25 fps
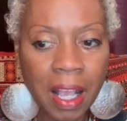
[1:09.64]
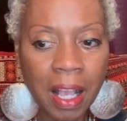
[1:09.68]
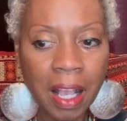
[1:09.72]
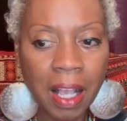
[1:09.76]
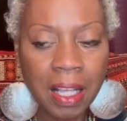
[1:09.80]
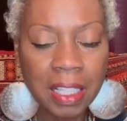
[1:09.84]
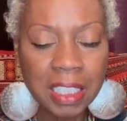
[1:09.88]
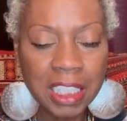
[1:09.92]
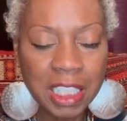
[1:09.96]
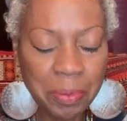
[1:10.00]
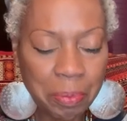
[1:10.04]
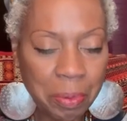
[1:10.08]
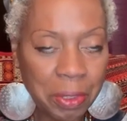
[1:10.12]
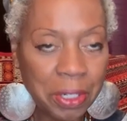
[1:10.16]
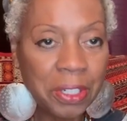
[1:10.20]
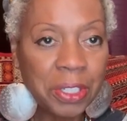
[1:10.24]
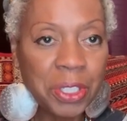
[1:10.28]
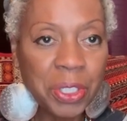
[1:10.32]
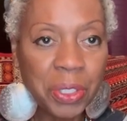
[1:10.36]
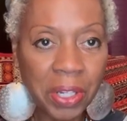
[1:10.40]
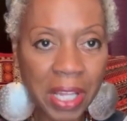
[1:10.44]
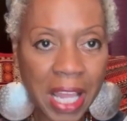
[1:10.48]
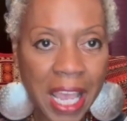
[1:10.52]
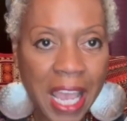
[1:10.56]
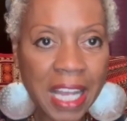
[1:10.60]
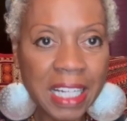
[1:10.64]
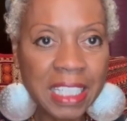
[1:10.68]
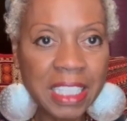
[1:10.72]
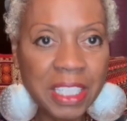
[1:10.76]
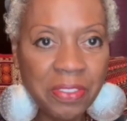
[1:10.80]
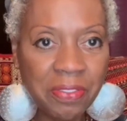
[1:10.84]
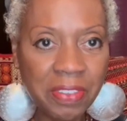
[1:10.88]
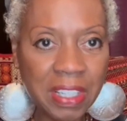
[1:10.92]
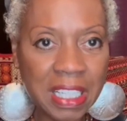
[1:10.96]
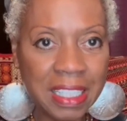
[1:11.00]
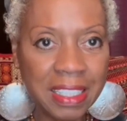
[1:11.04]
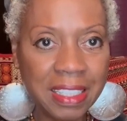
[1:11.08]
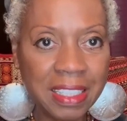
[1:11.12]
spiritual
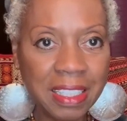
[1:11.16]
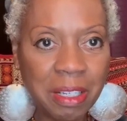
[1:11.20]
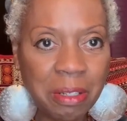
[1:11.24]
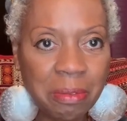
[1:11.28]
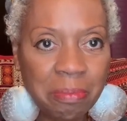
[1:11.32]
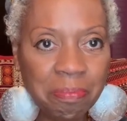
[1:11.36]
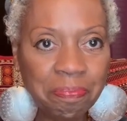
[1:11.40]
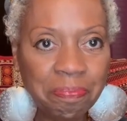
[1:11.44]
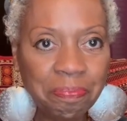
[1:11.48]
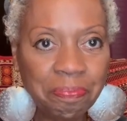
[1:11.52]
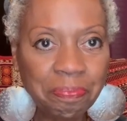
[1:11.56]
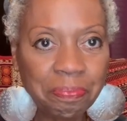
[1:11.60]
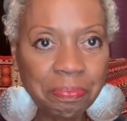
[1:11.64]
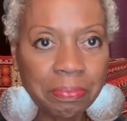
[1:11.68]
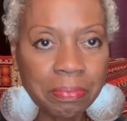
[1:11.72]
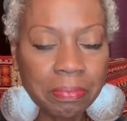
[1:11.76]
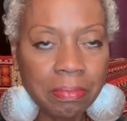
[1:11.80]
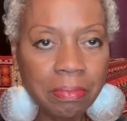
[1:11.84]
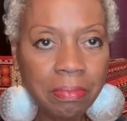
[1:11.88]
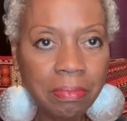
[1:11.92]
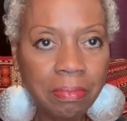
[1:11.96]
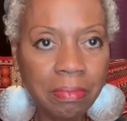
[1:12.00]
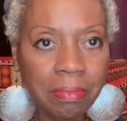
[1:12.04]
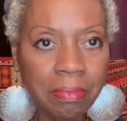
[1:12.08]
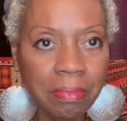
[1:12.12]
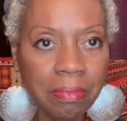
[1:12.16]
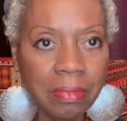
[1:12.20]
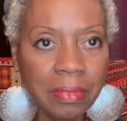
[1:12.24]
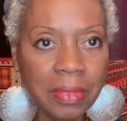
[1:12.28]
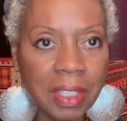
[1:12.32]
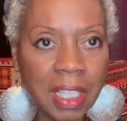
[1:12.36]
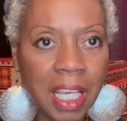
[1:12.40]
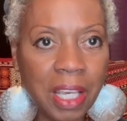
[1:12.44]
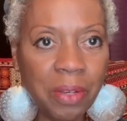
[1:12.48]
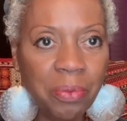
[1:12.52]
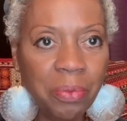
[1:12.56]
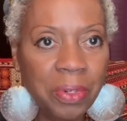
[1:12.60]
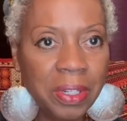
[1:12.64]
activism.
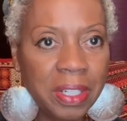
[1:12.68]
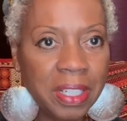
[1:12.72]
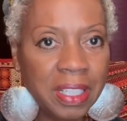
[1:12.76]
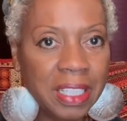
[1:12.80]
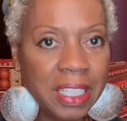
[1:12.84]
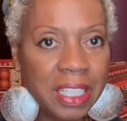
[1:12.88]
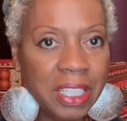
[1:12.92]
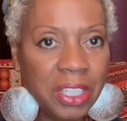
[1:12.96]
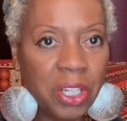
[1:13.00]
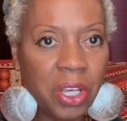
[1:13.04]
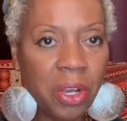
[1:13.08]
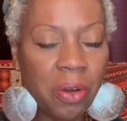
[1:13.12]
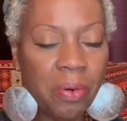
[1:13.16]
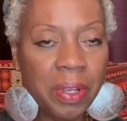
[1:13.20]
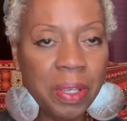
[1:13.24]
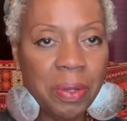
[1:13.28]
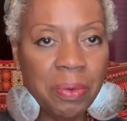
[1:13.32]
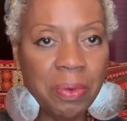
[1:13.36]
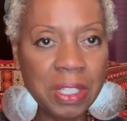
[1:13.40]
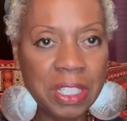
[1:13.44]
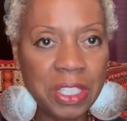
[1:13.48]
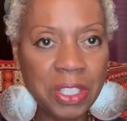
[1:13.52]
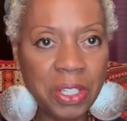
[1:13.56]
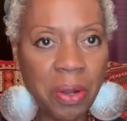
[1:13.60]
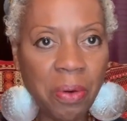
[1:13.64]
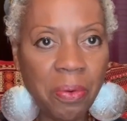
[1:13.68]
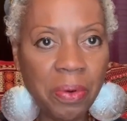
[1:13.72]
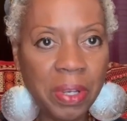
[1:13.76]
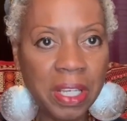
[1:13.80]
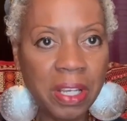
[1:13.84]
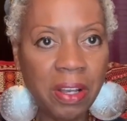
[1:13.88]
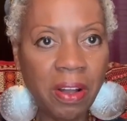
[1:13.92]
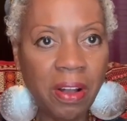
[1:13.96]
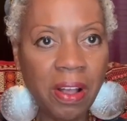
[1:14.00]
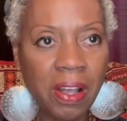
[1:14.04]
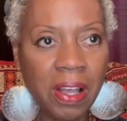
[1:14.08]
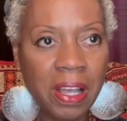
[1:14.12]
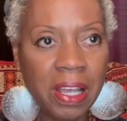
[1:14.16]
Really knowing what's
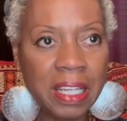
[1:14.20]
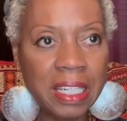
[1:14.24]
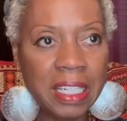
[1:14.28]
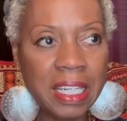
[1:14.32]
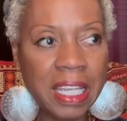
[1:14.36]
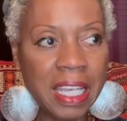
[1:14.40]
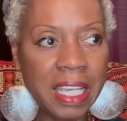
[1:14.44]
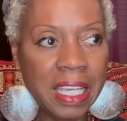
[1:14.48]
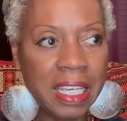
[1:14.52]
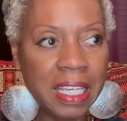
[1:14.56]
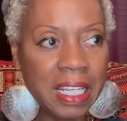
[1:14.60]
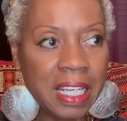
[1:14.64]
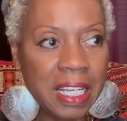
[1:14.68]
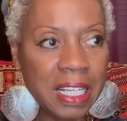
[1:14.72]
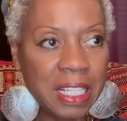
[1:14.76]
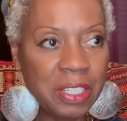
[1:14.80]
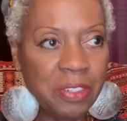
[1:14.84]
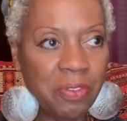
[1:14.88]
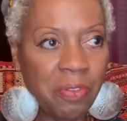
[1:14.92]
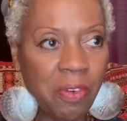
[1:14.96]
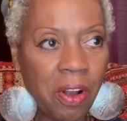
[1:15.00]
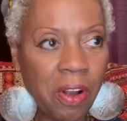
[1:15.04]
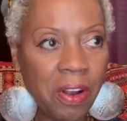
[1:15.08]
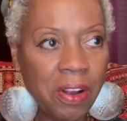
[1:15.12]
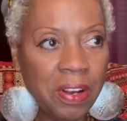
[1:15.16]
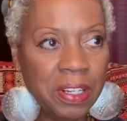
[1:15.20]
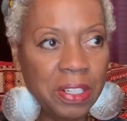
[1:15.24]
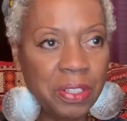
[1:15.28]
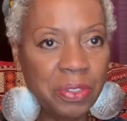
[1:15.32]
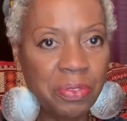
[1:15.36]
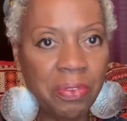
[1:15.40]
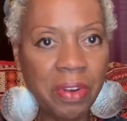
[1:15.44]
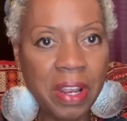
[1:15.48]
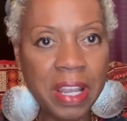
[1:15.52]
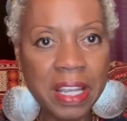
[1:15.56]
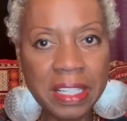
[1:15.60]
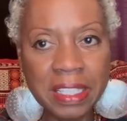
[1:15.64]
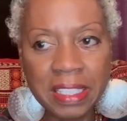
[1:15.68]
going on as far as
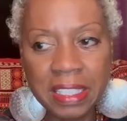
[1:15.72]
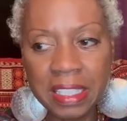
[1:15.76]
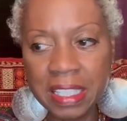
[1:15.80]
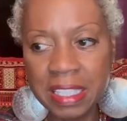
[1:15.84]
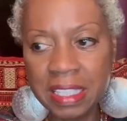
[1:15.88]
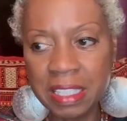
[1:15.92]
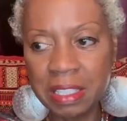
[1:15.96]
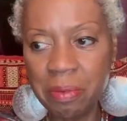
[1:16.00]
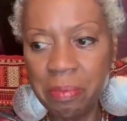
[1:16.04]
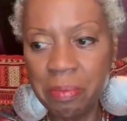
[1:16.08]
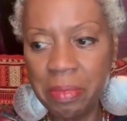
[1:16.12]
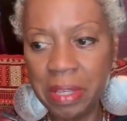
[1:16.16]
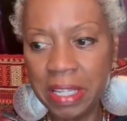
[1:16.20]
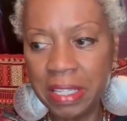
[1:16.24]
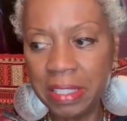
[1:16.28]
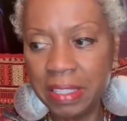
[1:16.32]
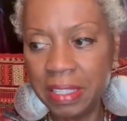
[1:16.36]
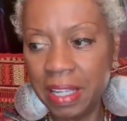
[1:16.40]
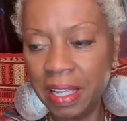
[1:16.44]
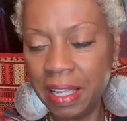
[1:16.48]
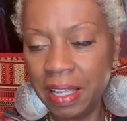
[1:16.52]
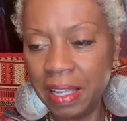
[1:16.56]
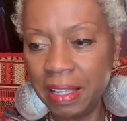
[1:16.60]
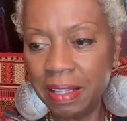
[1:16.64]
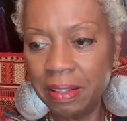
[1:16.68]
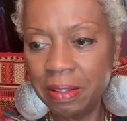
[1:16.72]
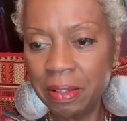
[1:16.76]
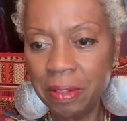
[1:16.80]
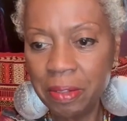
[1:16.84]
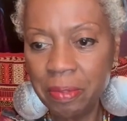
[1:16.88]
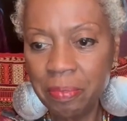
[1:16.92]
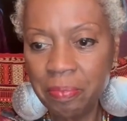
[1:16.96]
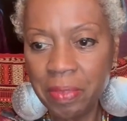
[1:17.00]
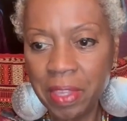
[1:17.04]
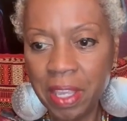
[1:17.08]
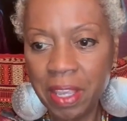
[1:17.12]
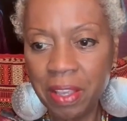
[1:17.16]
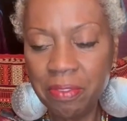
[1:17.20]
racism and
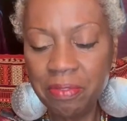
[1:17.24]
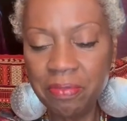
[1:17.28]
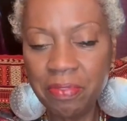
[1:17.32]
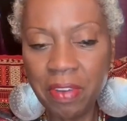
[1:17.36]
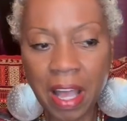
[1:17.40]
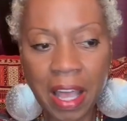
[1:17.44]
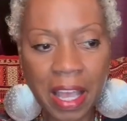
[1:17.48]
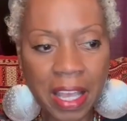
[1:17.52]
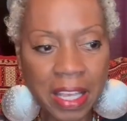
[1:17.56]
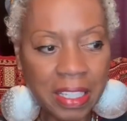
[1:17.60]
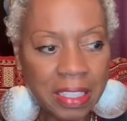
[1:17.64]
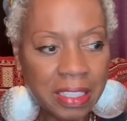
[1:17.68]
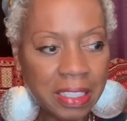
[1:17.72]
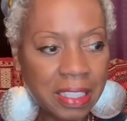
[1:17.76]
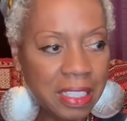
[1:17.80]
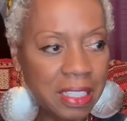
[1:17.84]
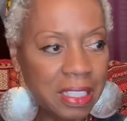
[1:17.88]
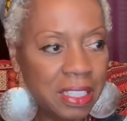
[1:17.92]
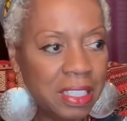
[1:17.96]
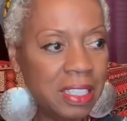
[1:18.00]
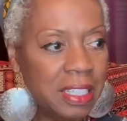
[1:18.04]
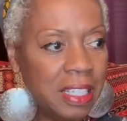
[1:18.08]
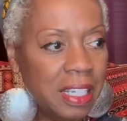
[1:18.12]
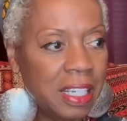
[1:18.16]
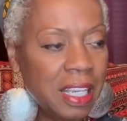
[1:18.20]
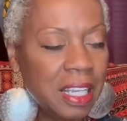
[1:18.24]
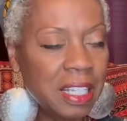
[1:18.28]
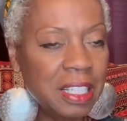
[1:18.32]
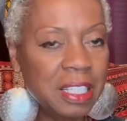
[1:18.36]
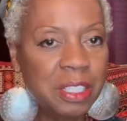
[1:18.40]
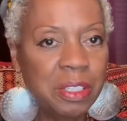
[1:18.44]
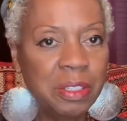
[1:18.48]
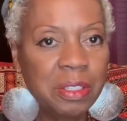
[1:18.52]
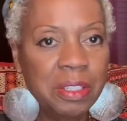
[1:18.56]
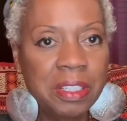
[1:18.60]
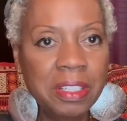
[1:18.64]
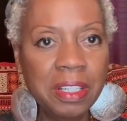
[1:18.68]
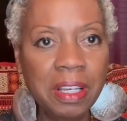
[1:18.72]
violence
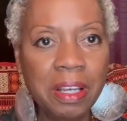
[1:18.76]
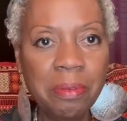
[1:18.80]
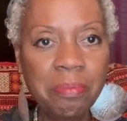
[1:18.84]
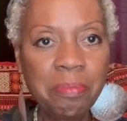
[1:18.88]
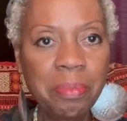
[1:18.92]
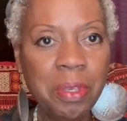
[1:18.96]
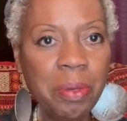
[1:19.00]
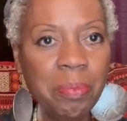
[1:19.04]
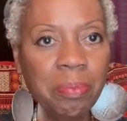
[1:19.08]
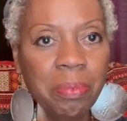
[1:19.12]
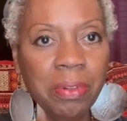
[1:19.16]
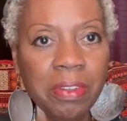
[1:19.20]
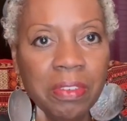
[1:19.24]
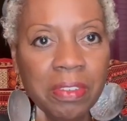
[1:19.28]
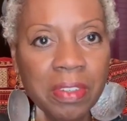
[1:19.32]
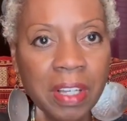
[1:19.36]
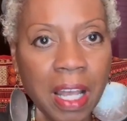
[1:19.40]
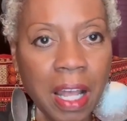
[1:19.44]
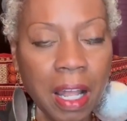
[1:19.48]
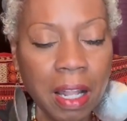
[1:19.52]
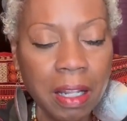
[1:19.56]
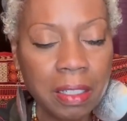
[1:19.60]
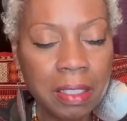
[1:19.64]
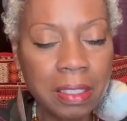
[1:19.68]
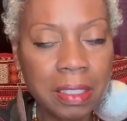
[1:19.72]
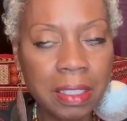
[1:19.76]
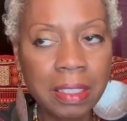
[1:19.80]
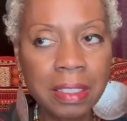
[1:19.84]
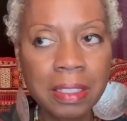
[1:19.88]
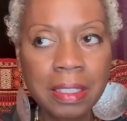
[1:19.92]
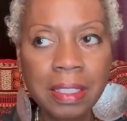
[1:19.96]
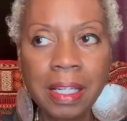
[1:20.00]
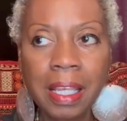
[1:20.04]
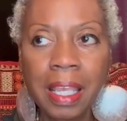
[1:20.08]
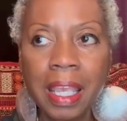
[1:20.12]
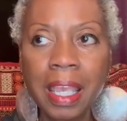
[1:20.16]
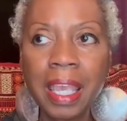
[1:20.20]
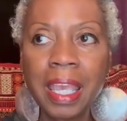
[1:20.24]
against people of color.